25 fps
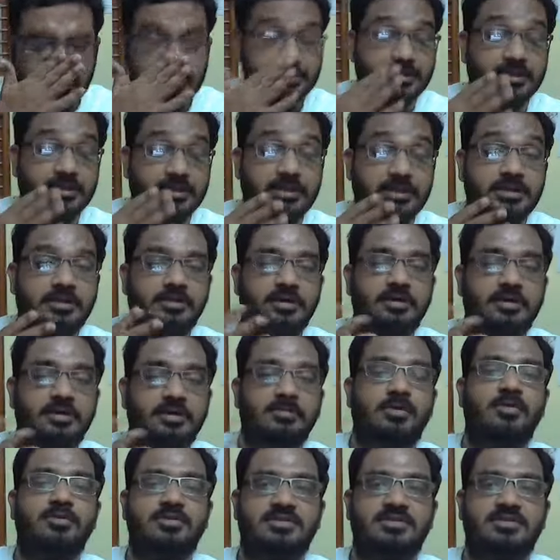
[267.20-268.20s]
Let us inquire
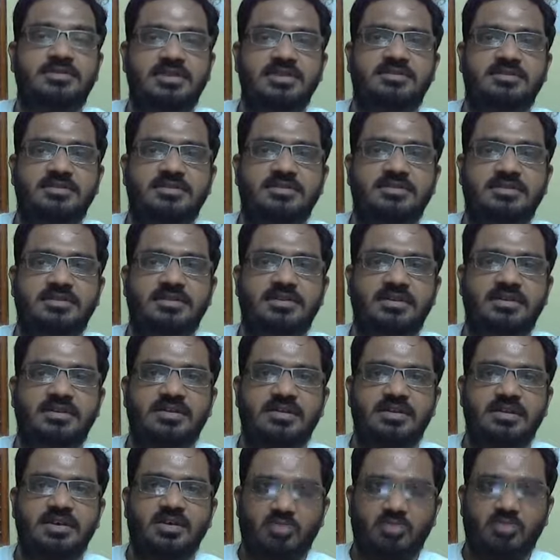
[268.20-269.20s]
about this.
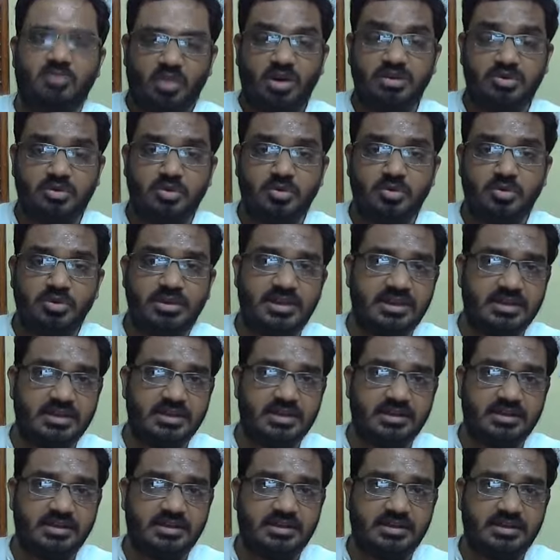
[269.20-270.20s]
What good
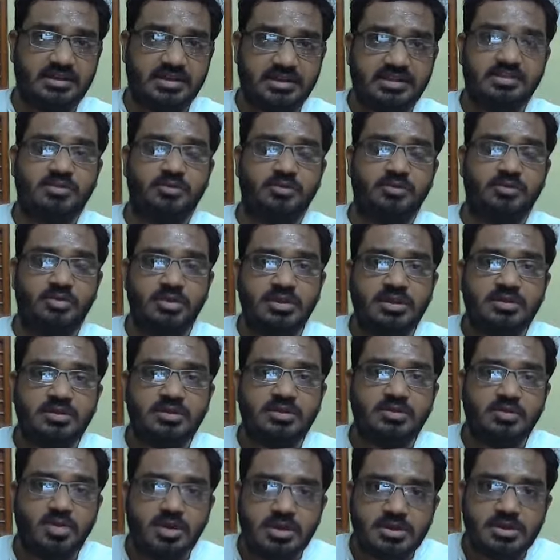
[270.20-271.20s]
it is
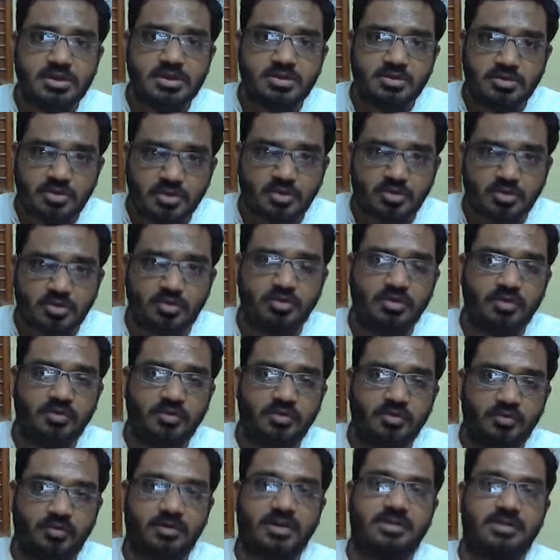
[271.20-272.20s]
going, going to do
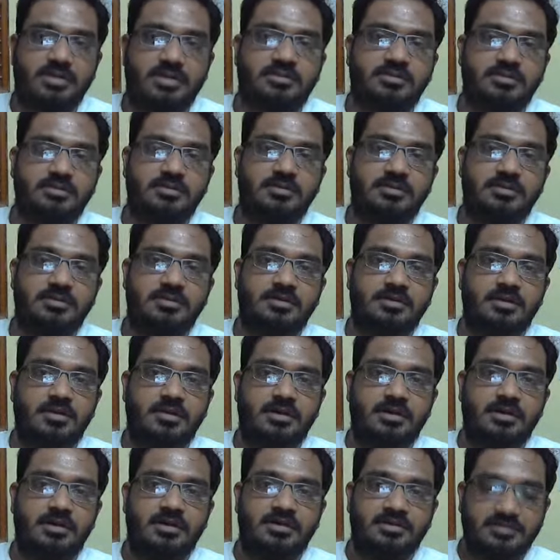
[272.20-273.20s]
for us?
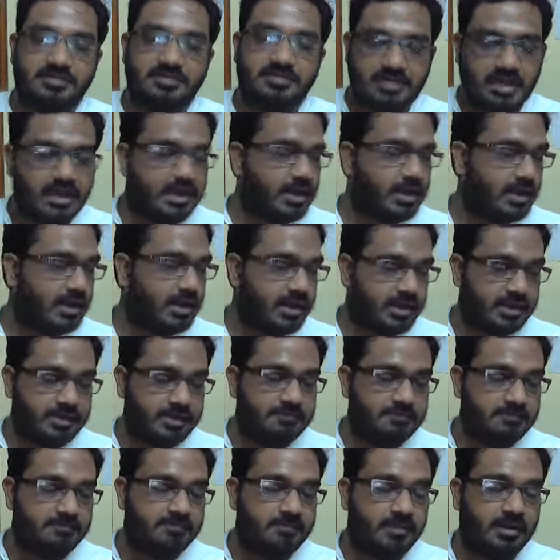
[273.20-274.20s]
Say,
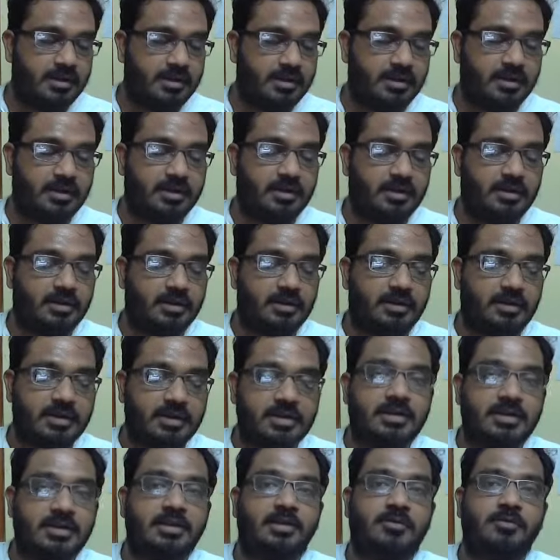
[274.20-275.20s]
I am
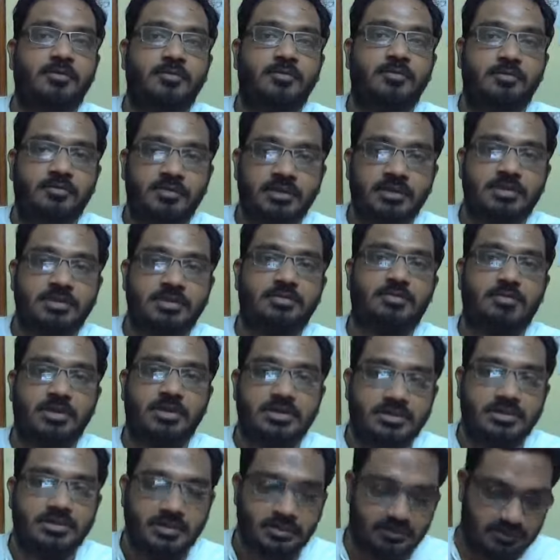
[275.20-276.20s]
in love with
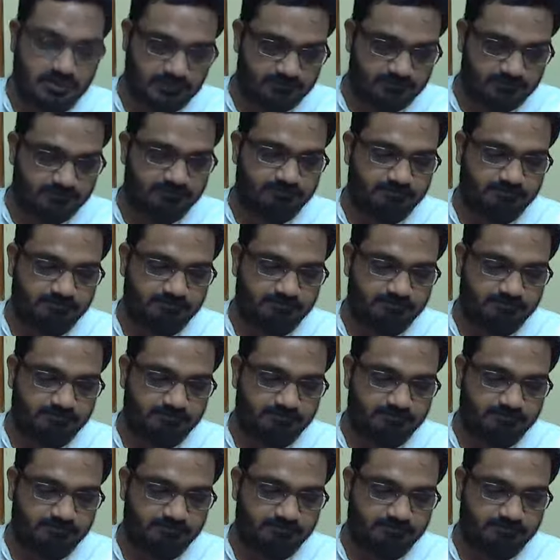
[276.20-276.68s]
one girl.